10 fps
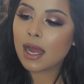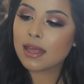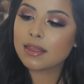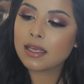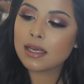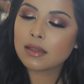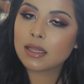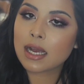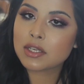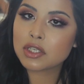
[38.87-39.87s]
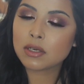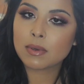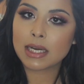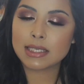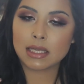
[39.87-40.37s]
I think last year
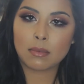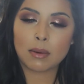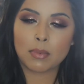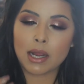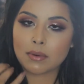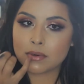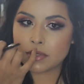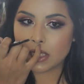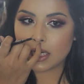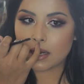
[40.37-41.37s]
when I did my brow routine,